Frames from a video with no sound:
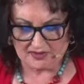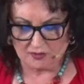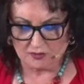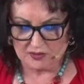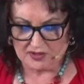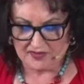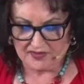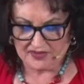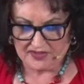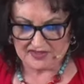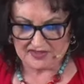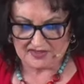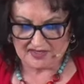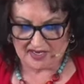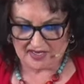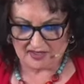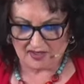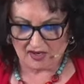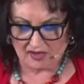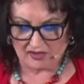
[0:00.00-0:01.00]
grief hits
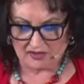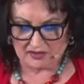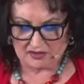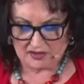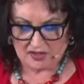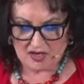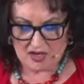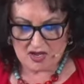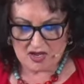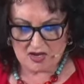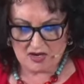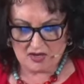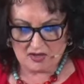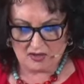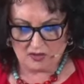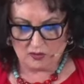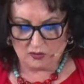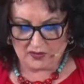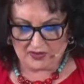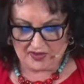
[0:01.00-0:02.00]
that heart,
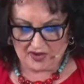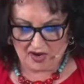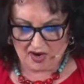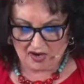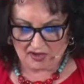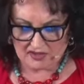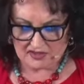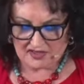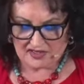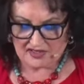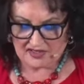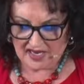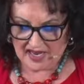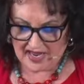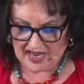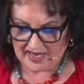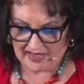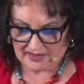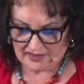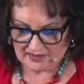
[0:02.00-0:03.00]
or when the heart's
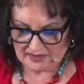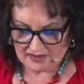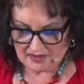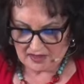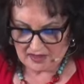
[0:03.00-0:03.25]
sad,